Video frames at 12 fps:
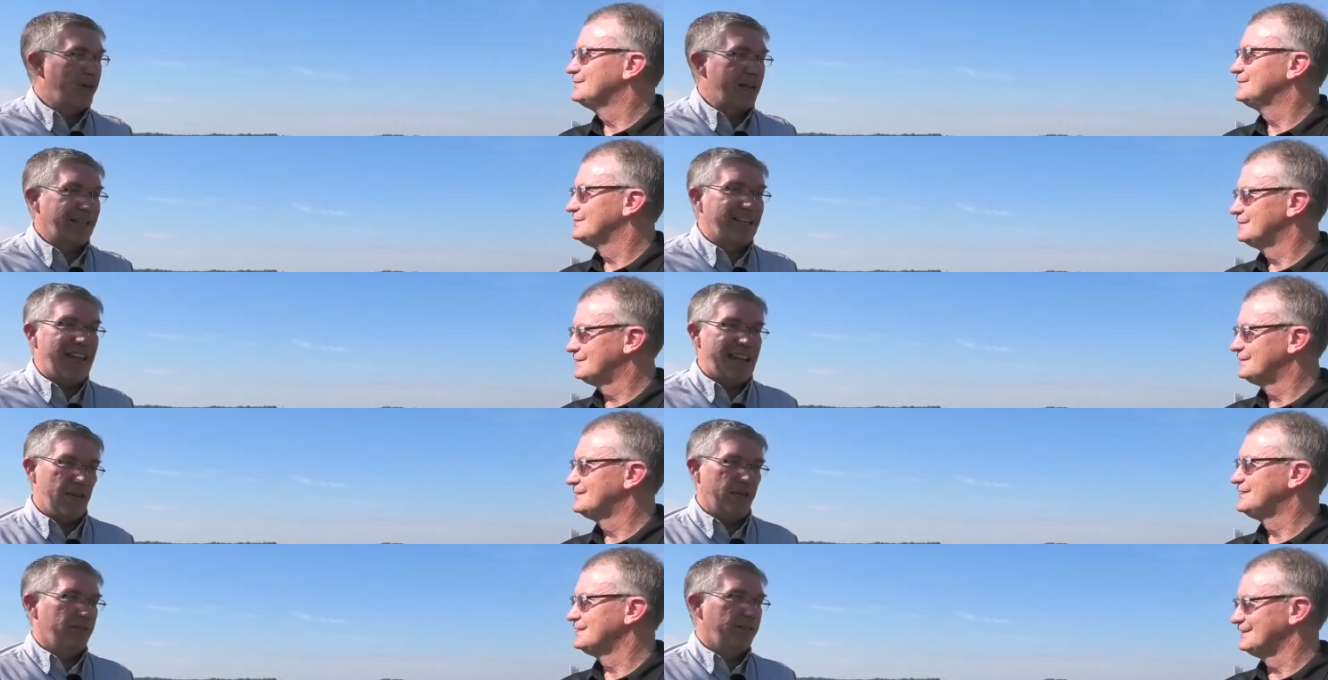Speaker 1: and
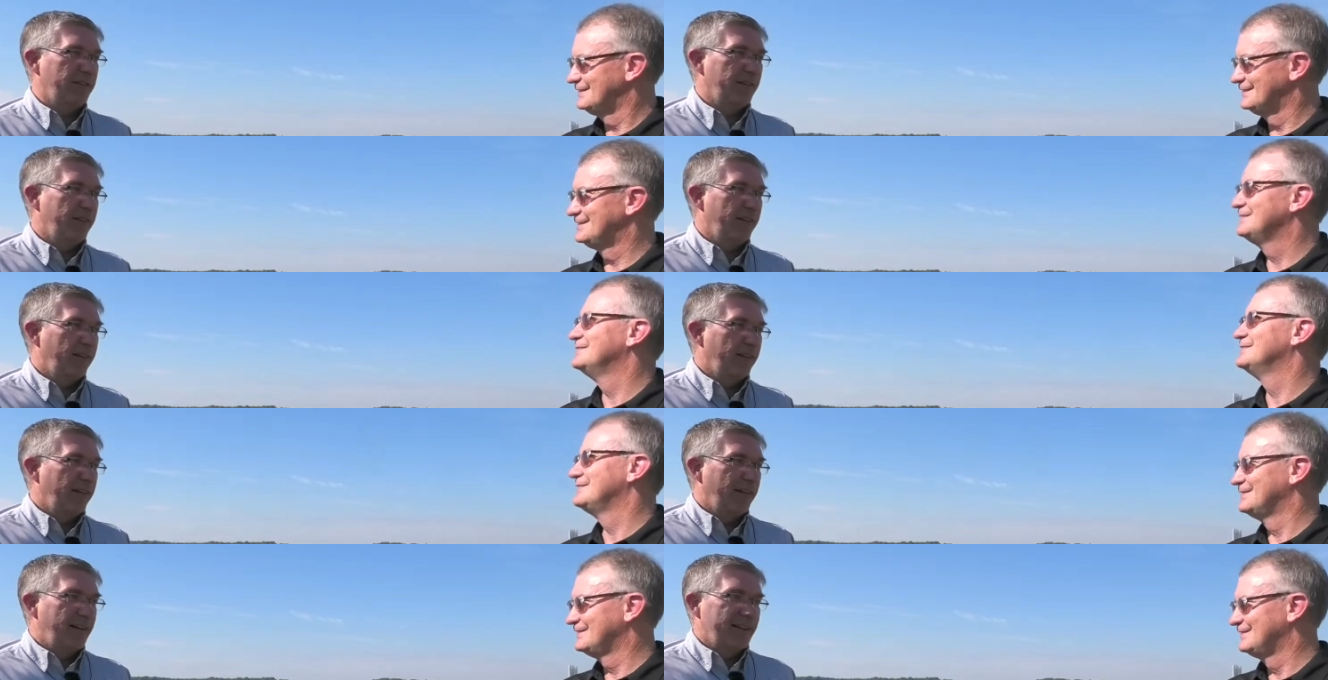kale.
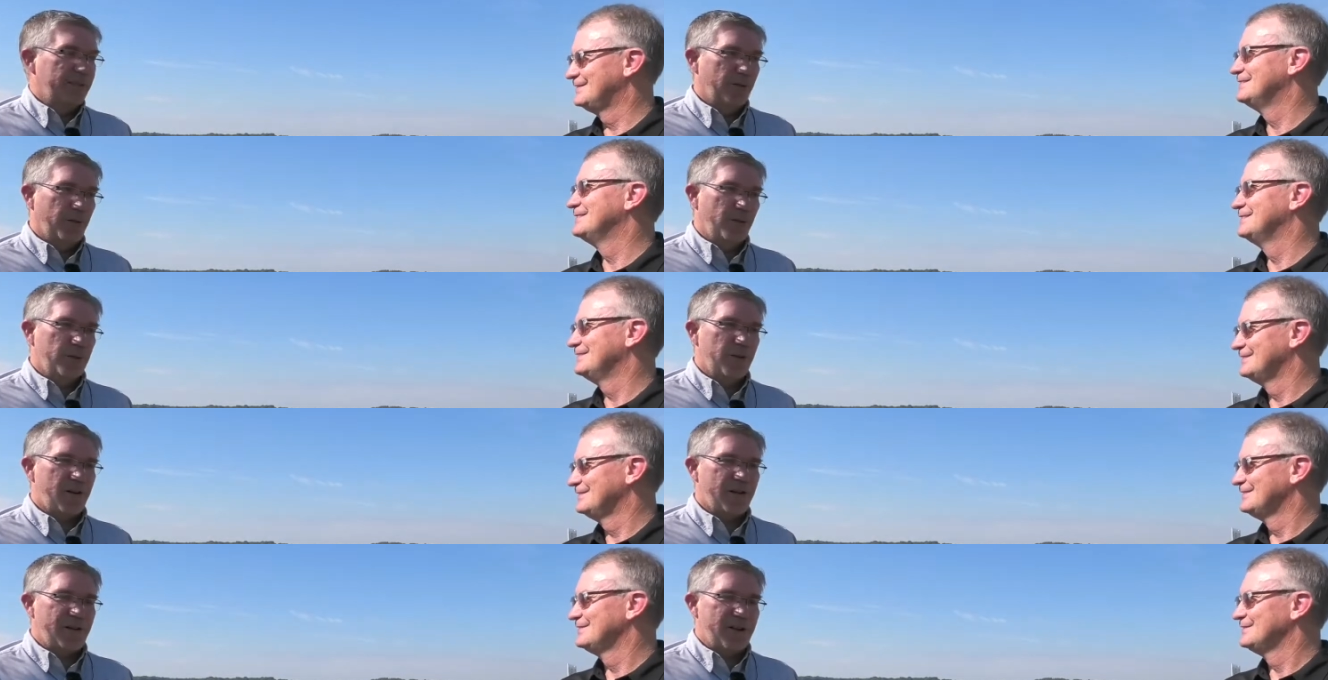So those are
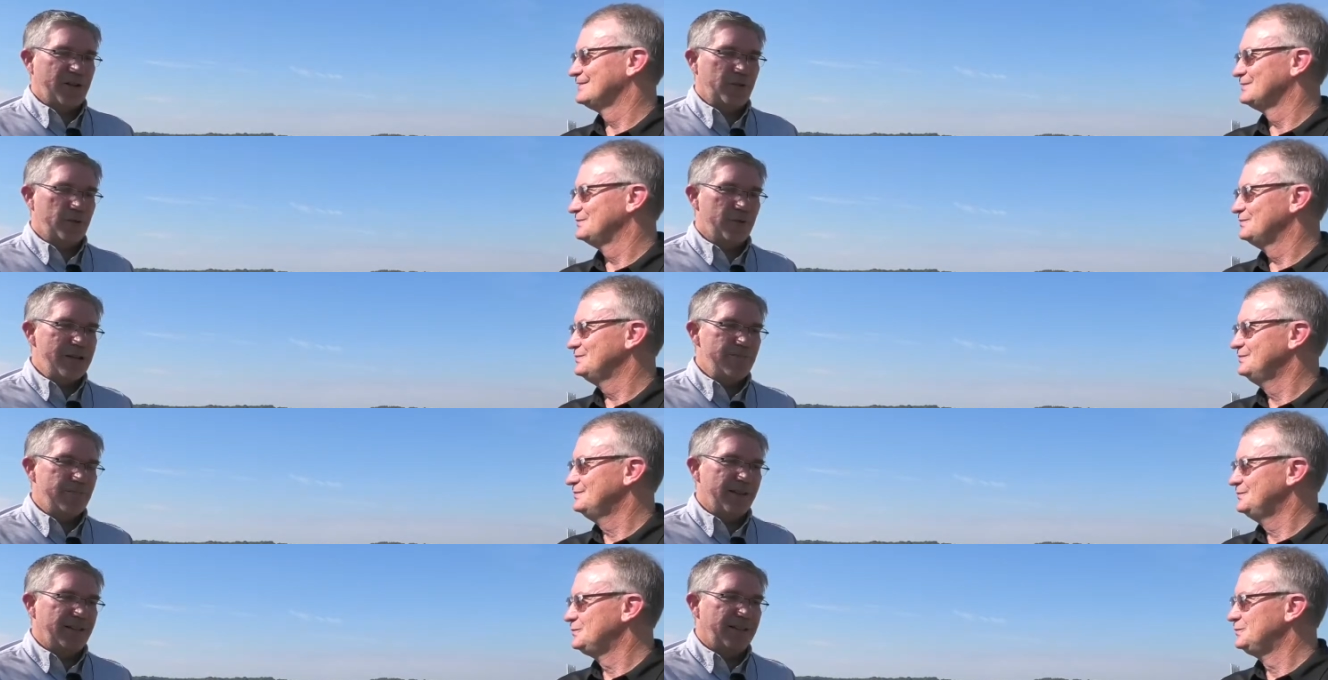our
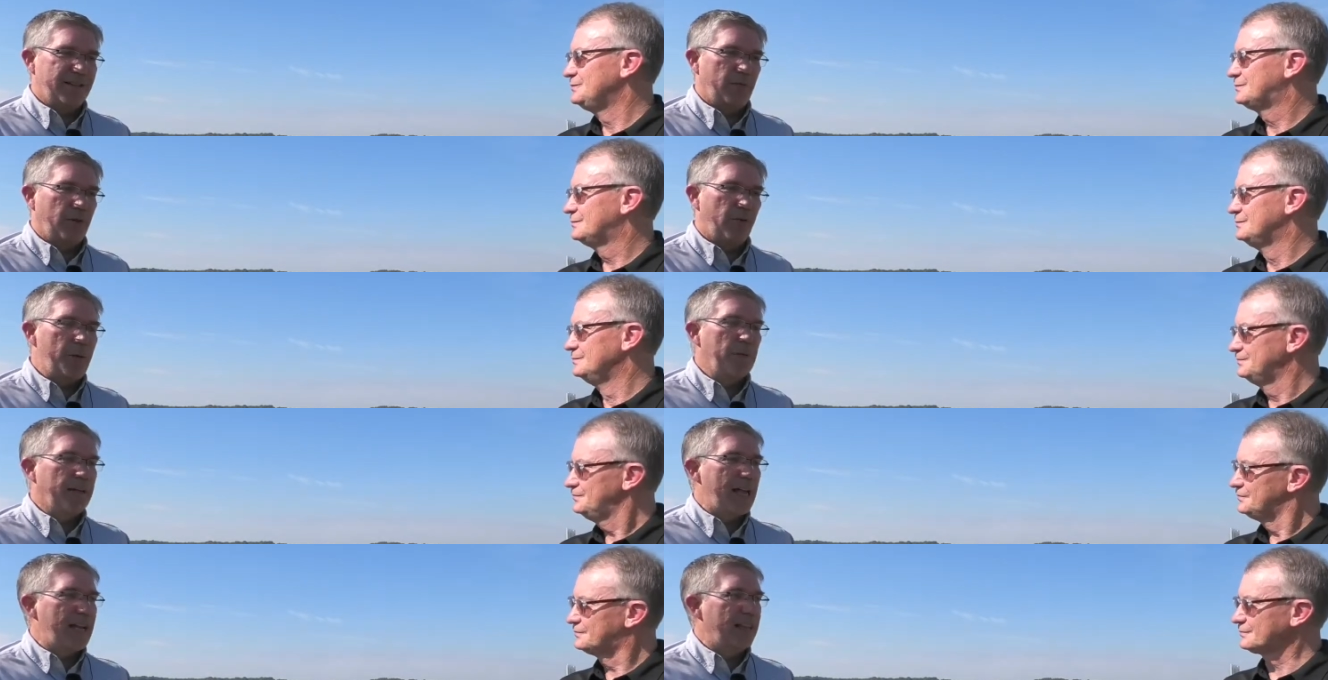treatments, and we're
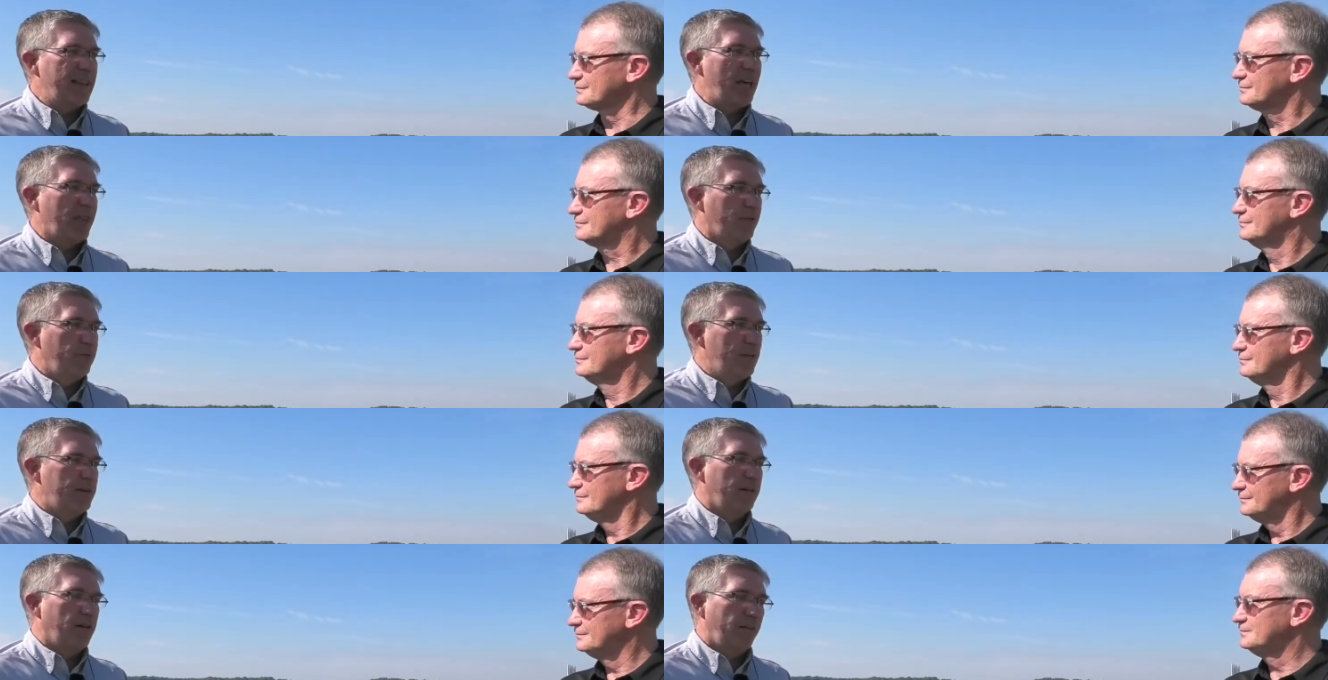replicating
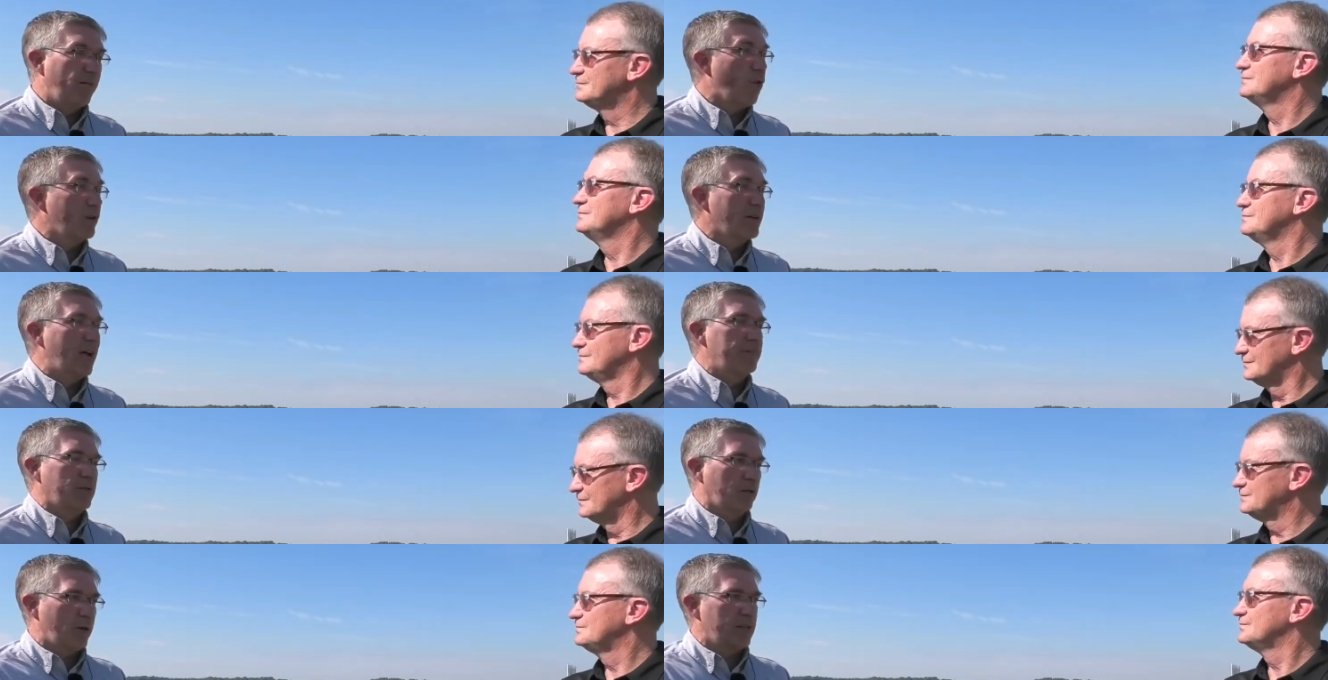that four
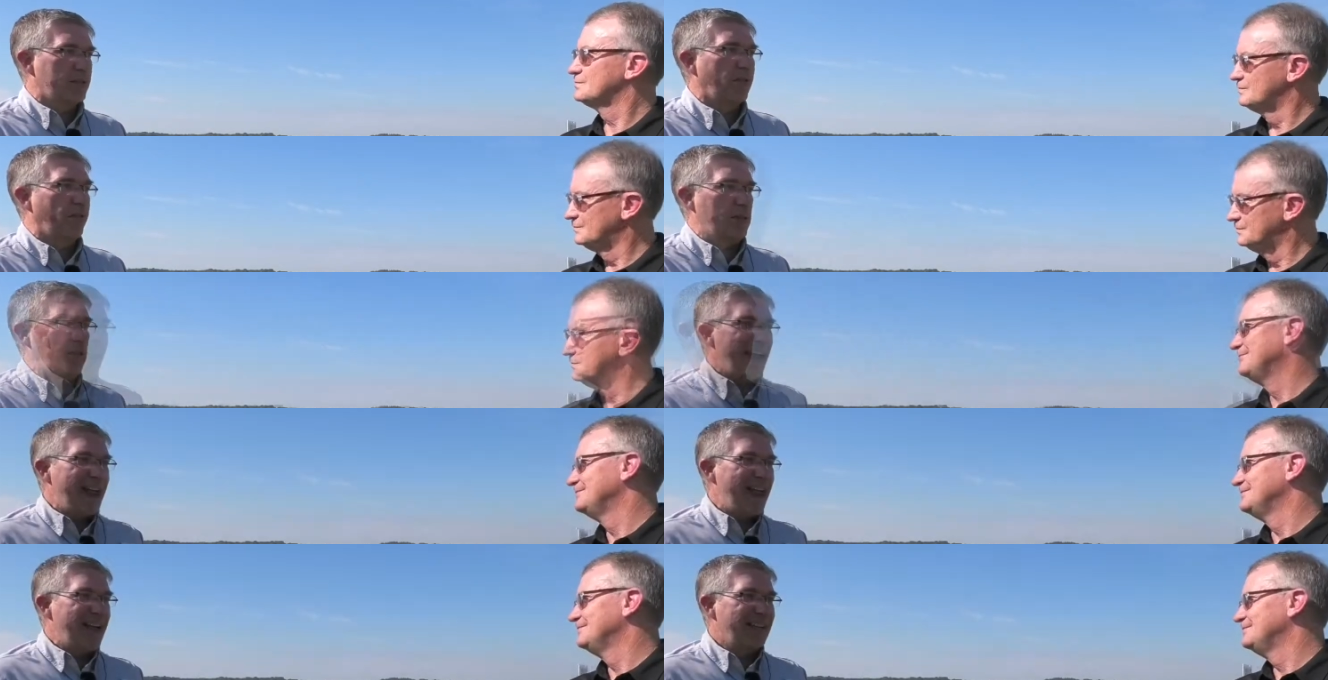times across the field.
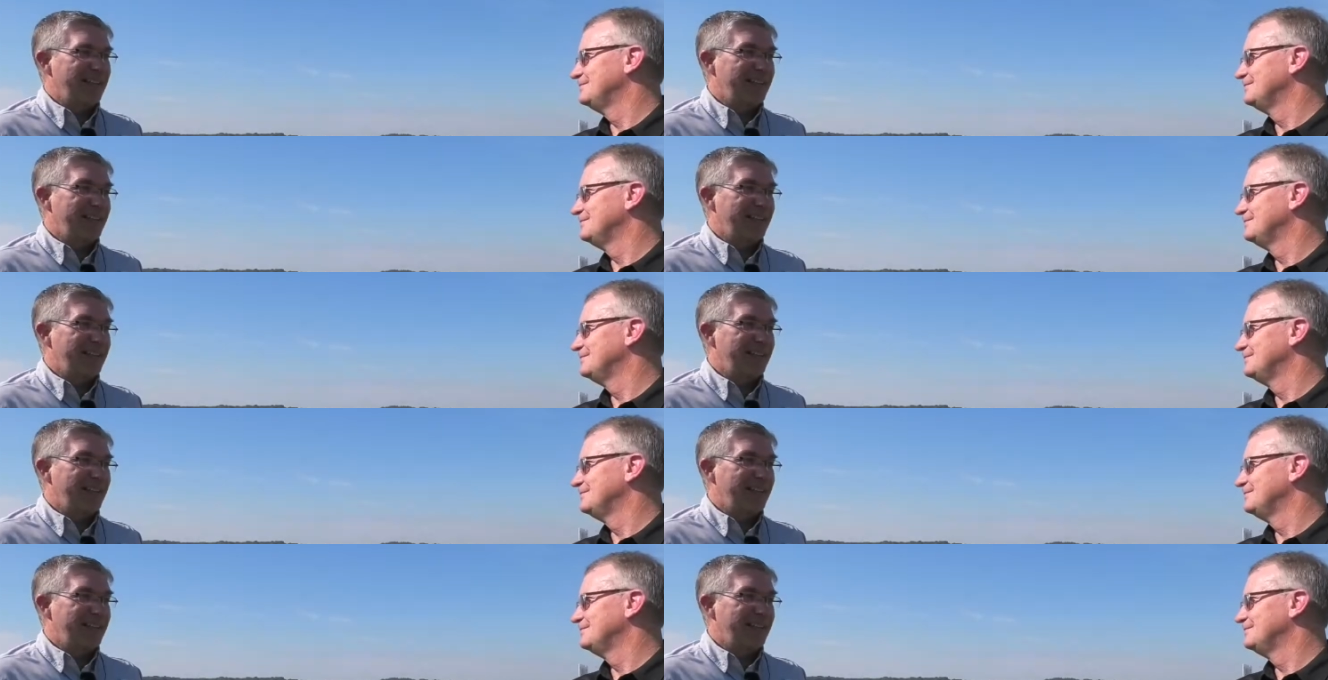And